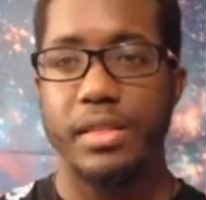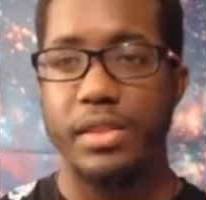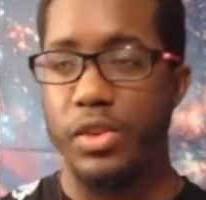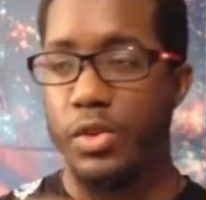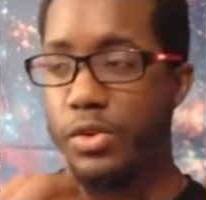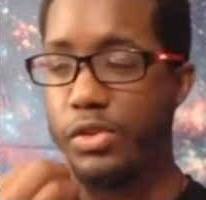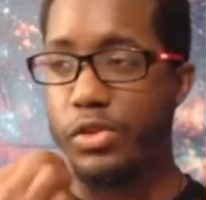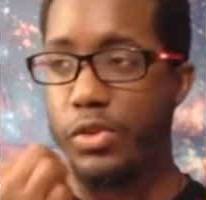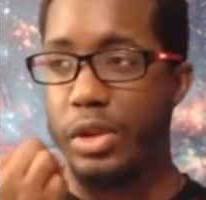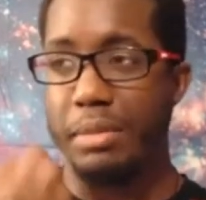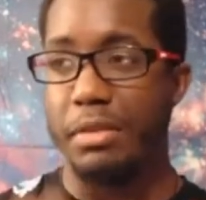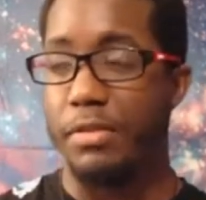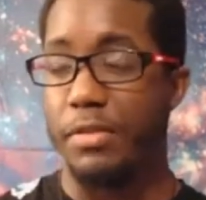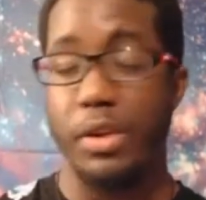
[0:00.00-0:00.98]
you're just going
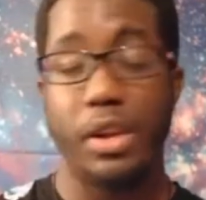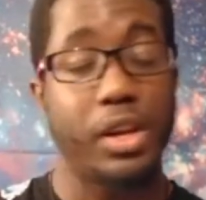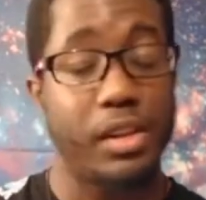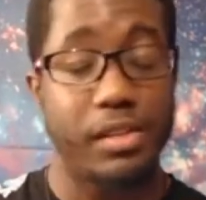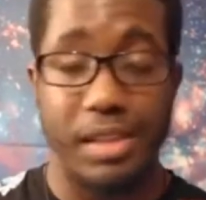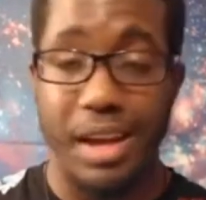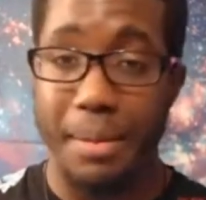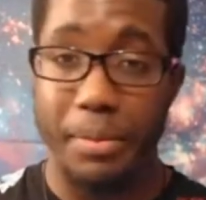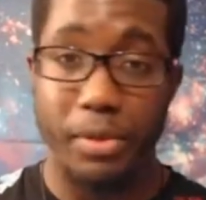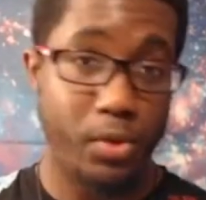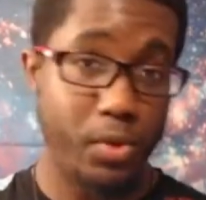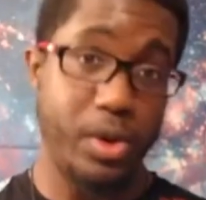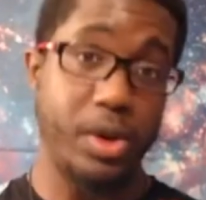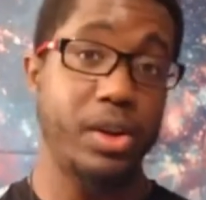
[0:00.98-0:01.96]
to be feeling on top of
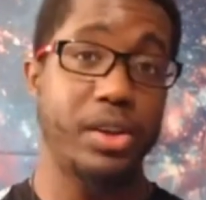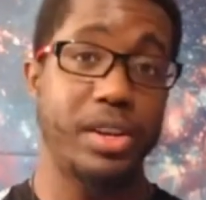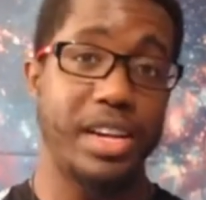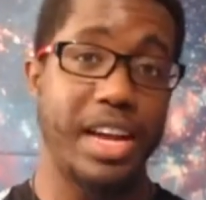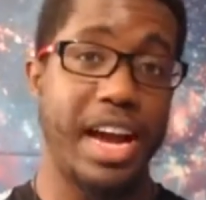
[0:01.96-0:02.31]
the world.